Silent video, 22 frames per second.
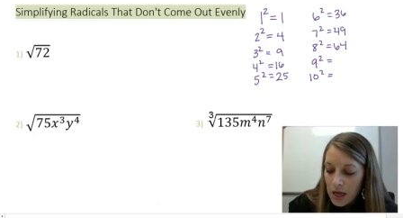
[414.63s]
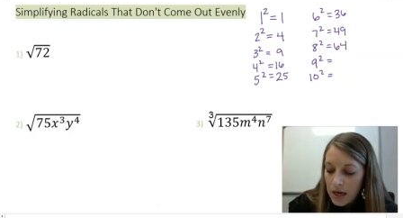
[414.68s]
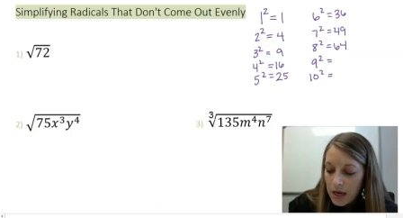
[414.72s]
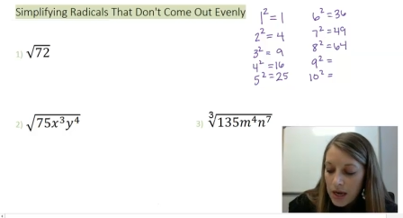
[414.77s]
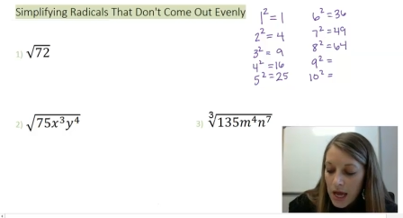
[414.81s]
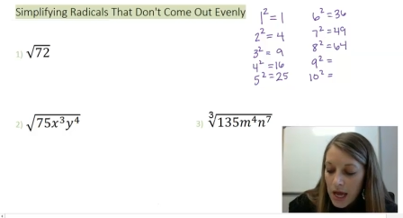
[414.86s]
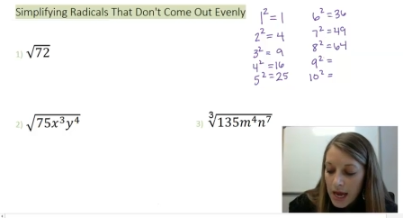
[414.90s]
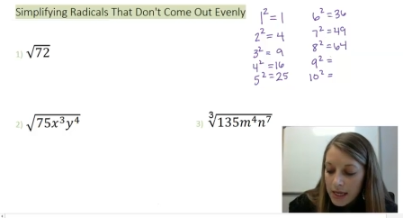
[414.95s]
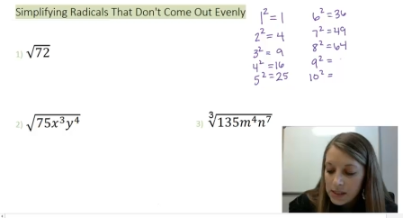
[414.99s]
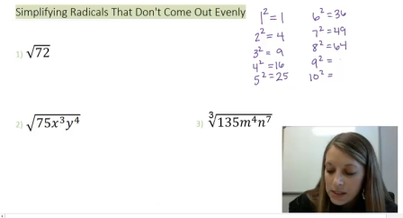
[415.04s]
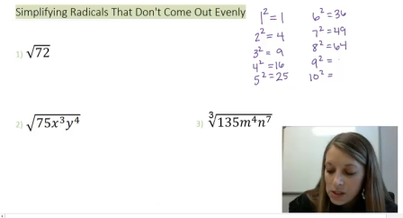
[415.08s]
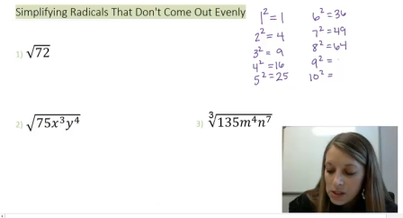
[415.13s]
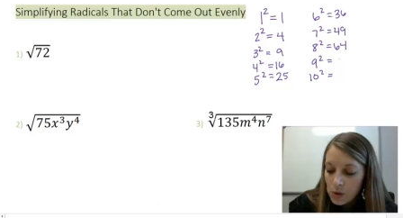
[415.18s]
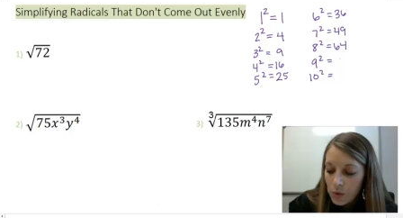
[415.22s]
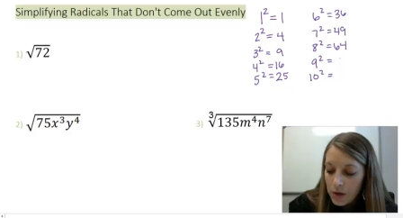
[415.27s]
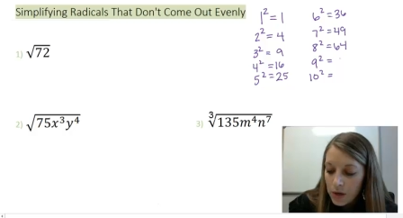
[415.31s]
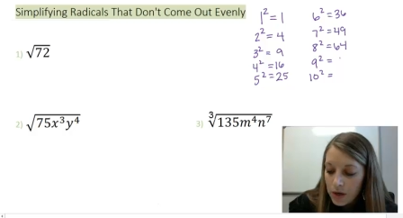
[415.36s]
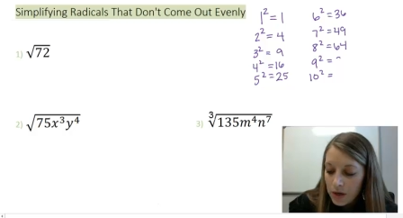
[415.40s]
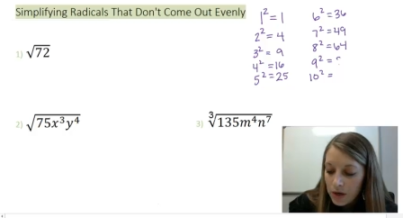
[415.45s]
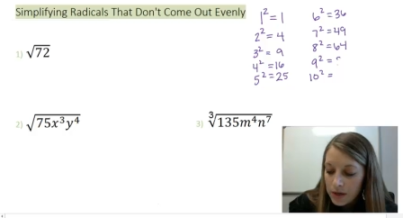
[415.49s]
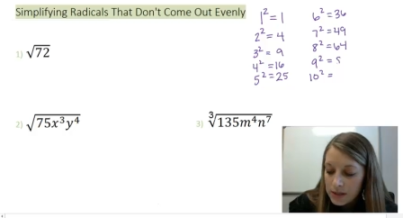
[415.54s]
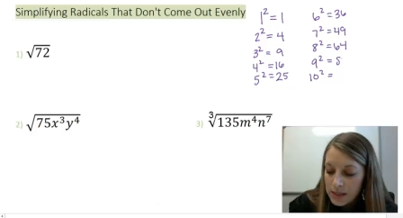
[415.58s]
9
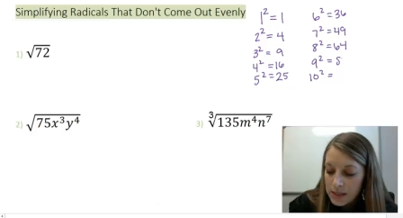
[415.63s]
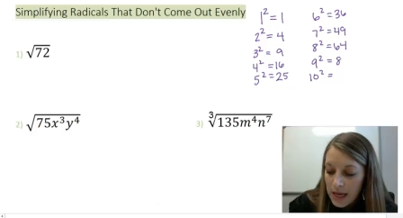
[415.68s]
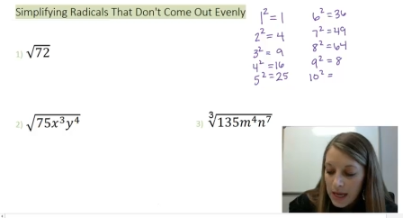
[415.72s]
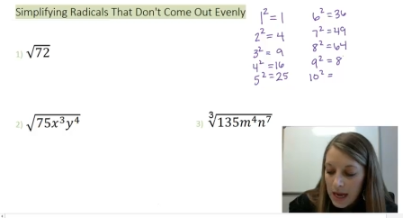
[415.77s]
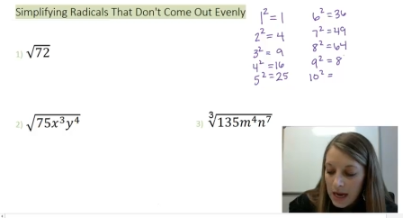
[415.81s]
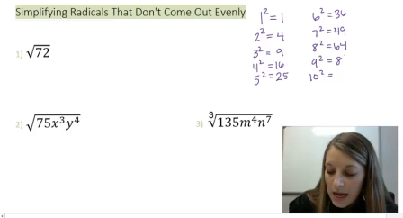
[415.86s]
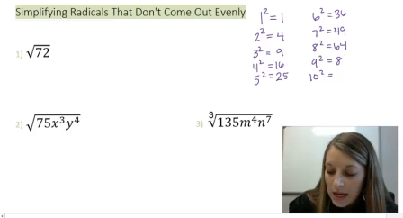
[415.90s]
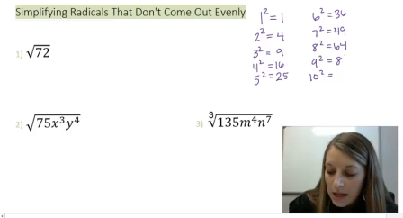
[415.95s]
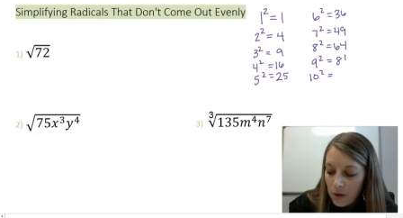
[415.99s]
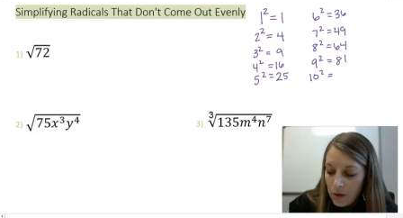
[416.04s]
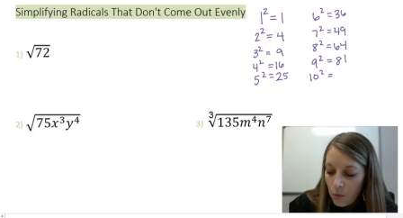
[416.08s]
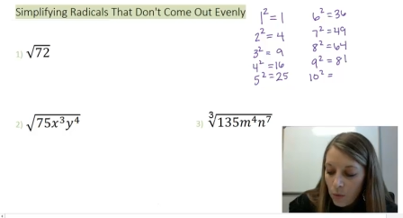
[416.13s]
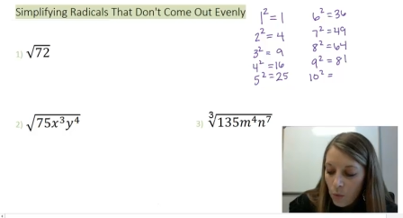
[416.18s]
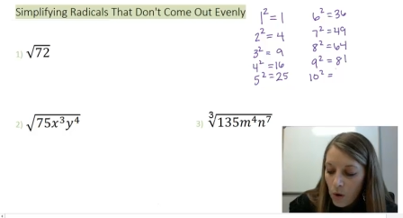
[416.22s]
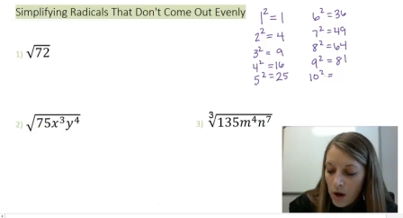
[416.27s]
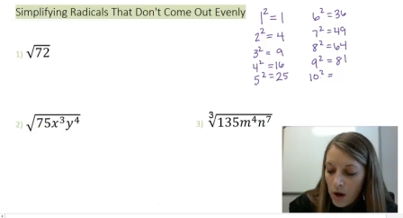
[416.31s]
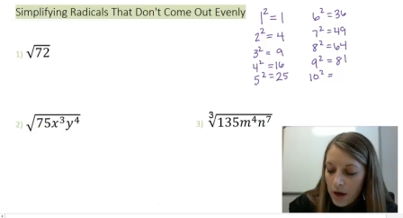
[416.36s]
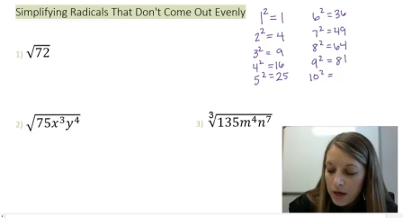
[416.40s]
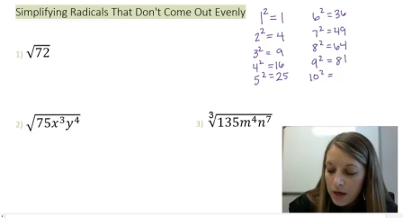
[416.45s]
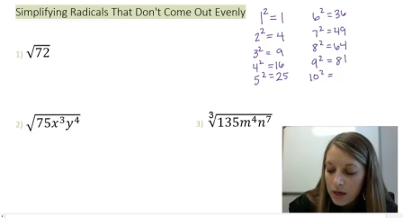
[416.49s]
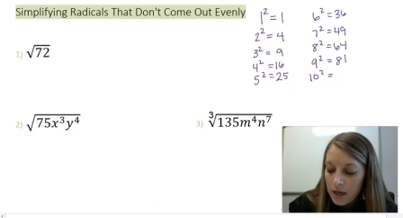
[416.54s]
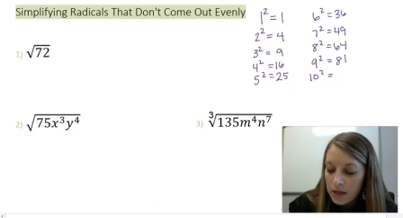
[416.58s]
squared is
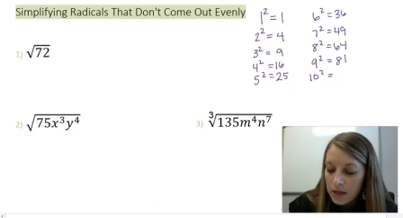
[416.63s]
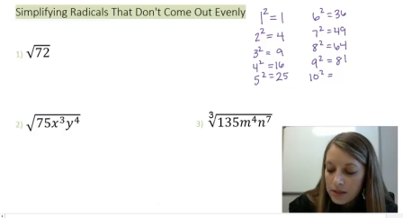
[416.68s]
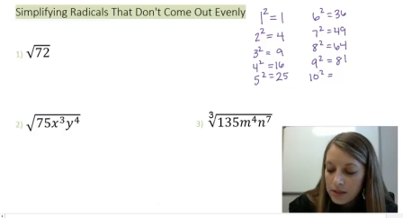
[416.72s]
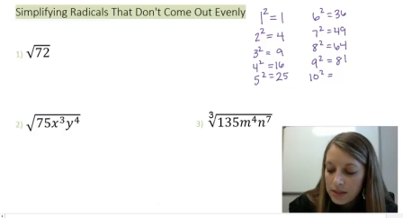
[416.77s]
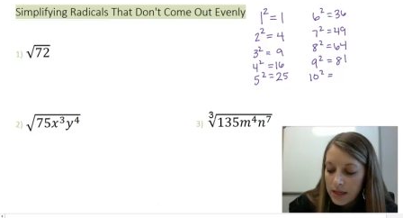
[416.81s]
81,